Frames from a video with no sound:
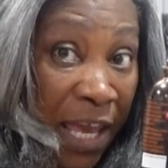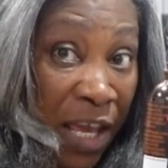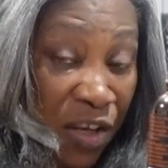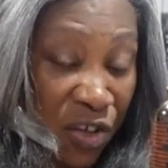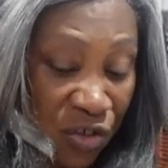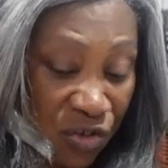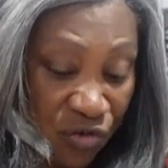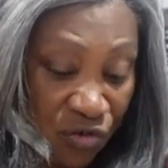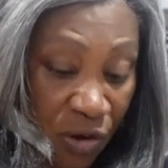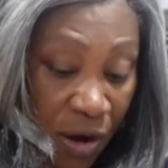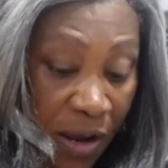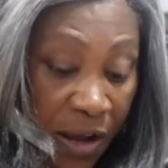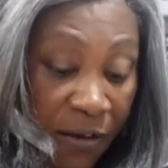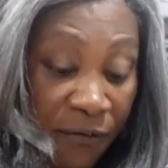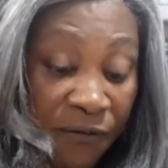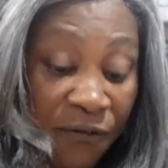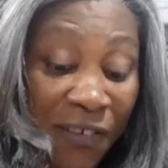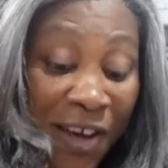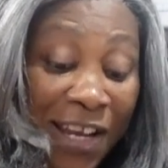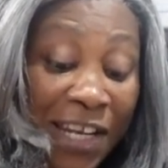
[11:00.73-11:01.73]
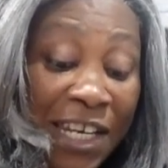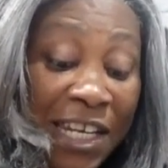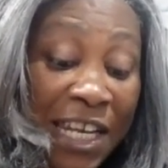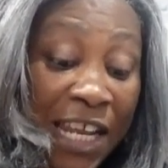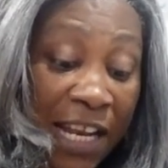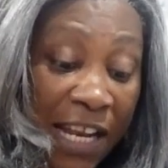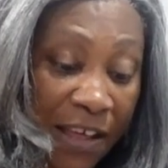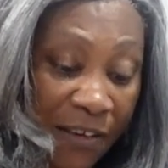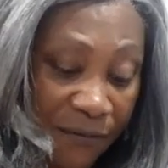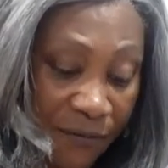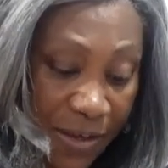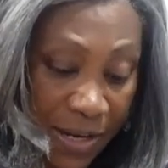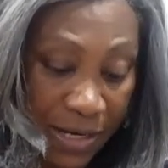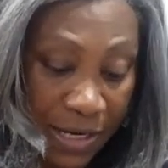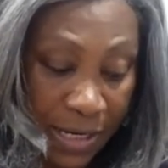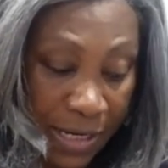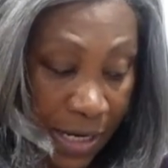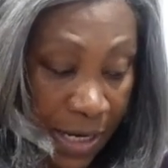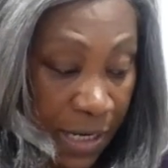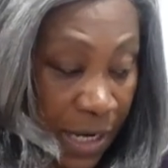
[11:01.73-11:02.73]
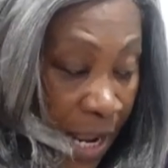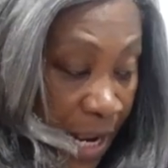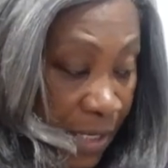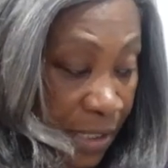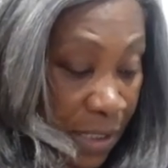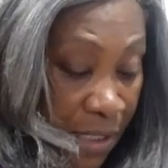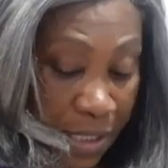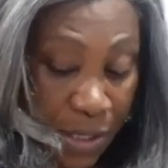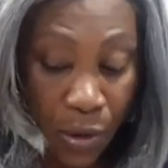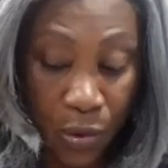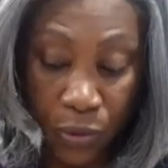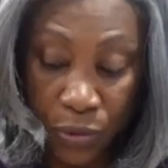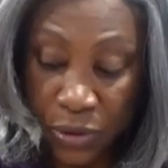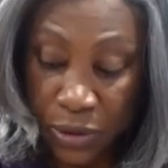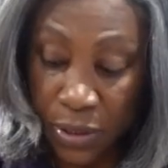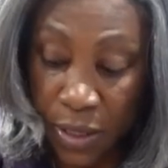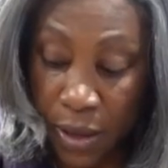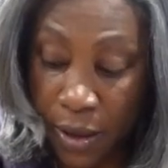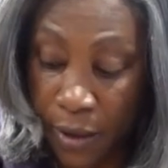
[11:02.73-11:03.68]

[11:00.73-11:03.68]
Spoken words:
extract. Vanilla, not those